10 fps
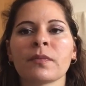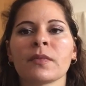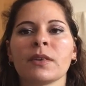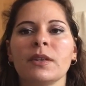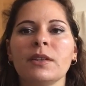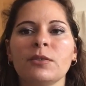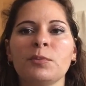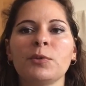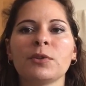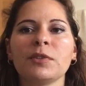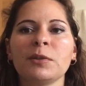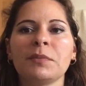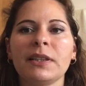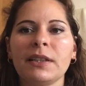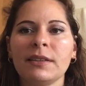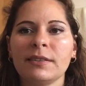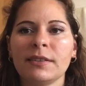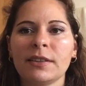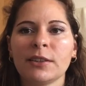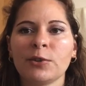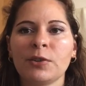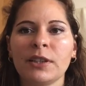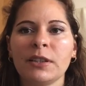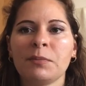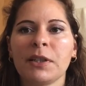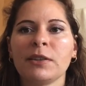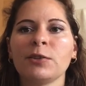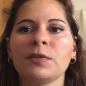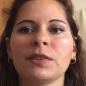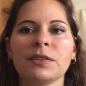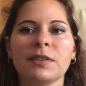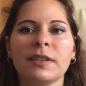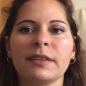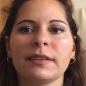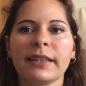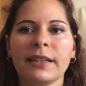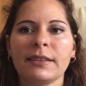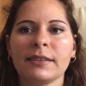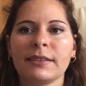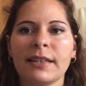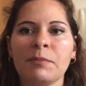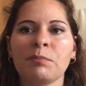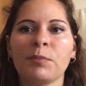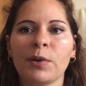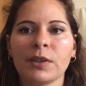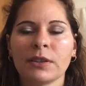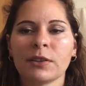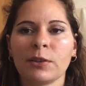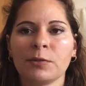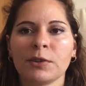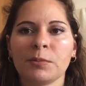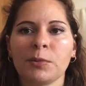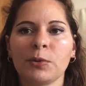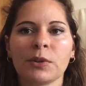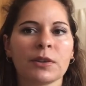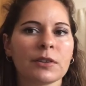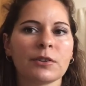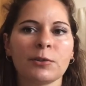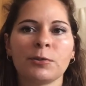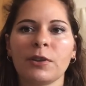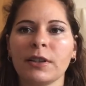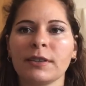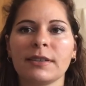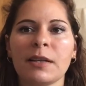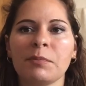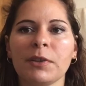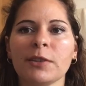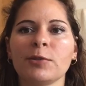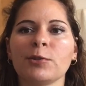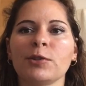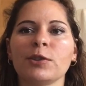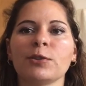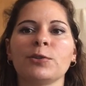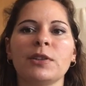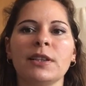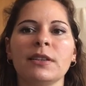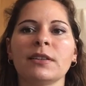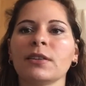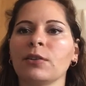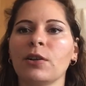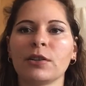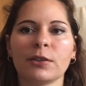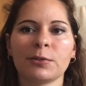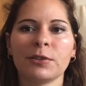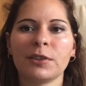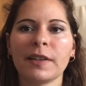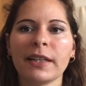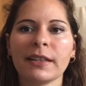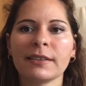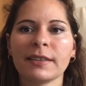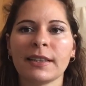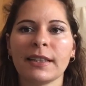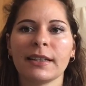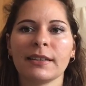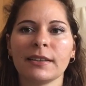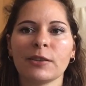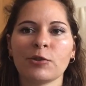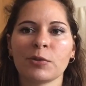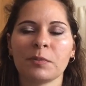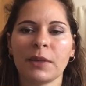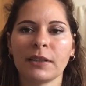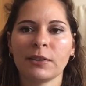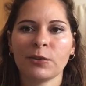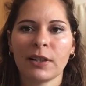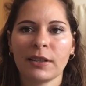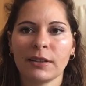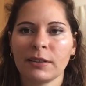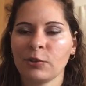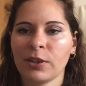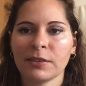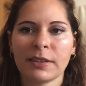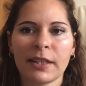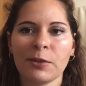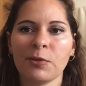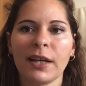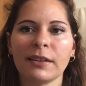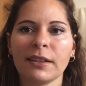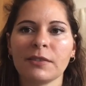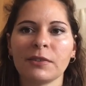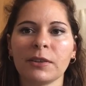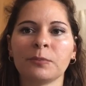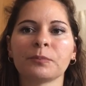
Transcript: this book will be easier to read, but you will still get the same point of the book. So for example, if you want to read Lord of the Rings in English, but you are just A1 level,